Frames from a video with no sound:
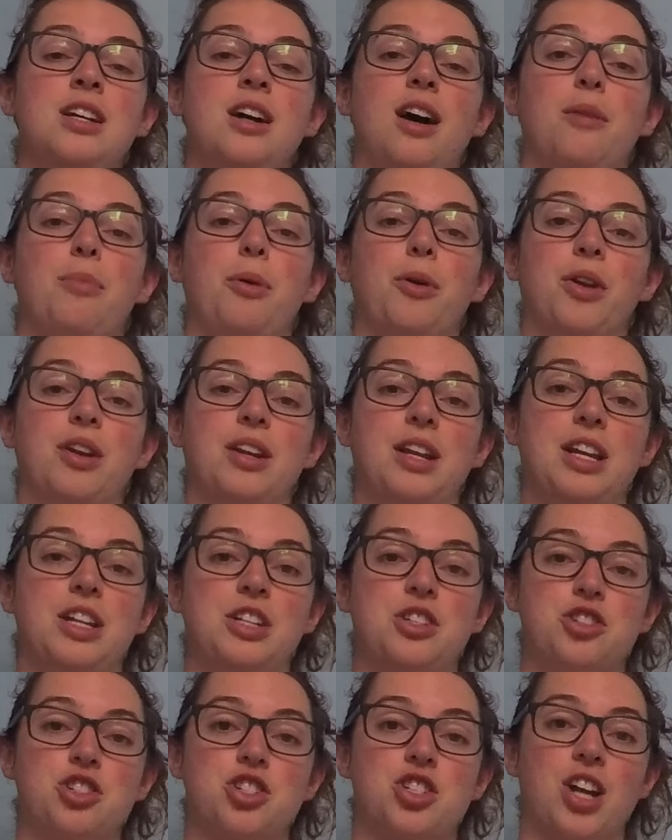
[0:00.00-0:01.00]
about an
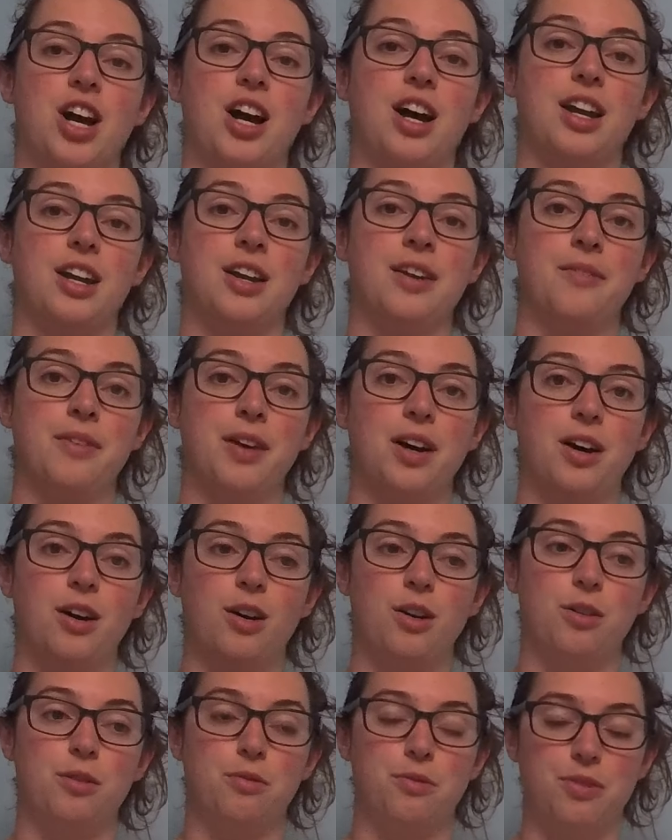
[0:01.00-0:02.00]
inch shy
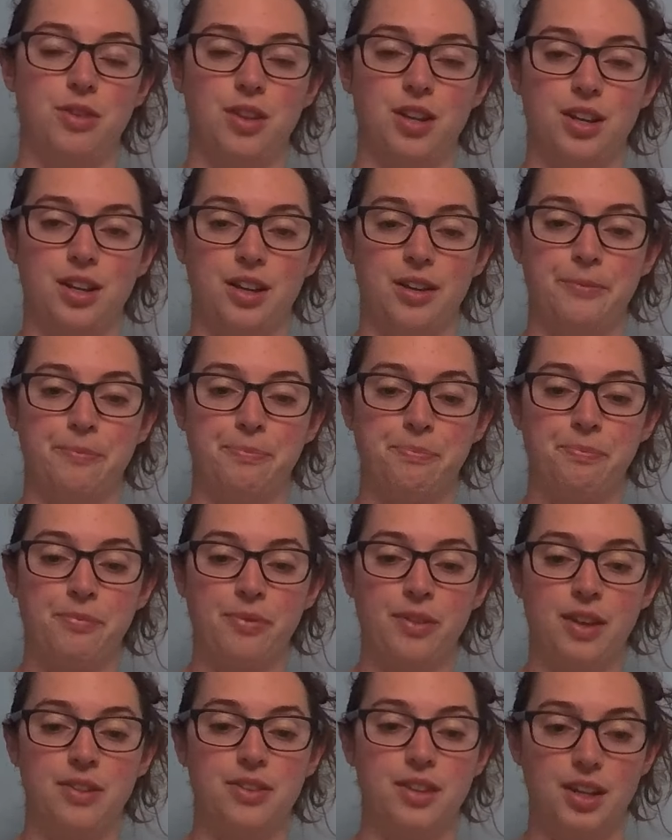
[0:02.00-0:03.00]
of the
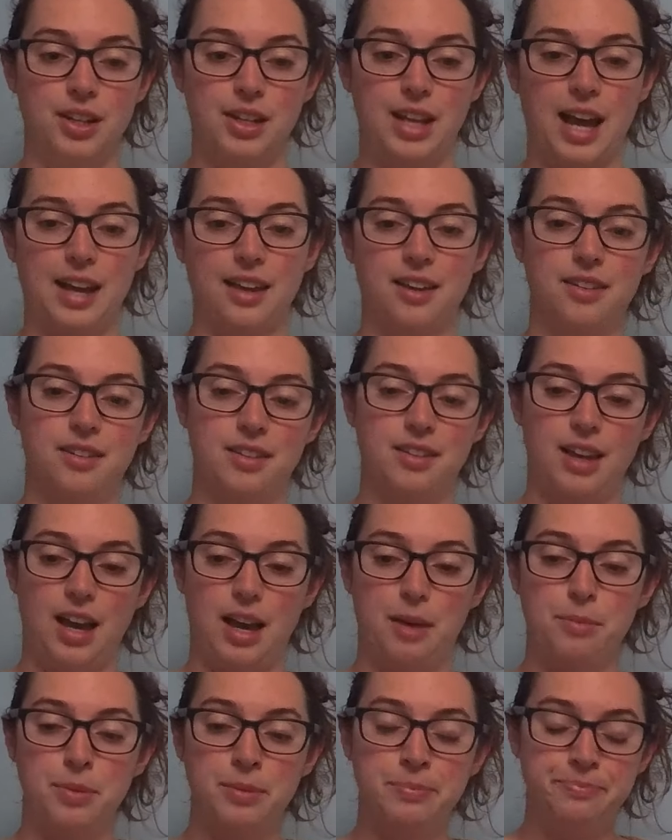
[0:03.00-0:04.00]
neck
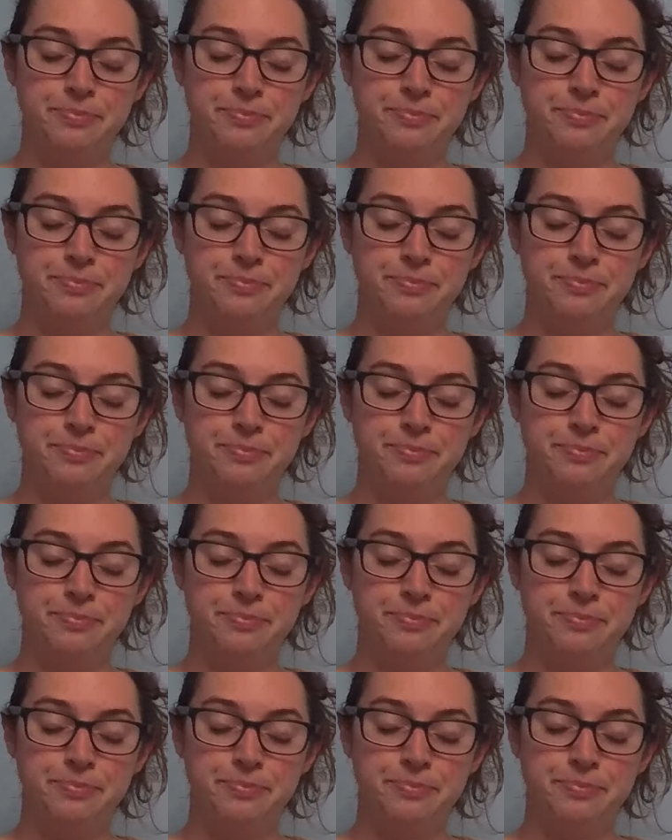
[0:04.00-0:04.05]
hem.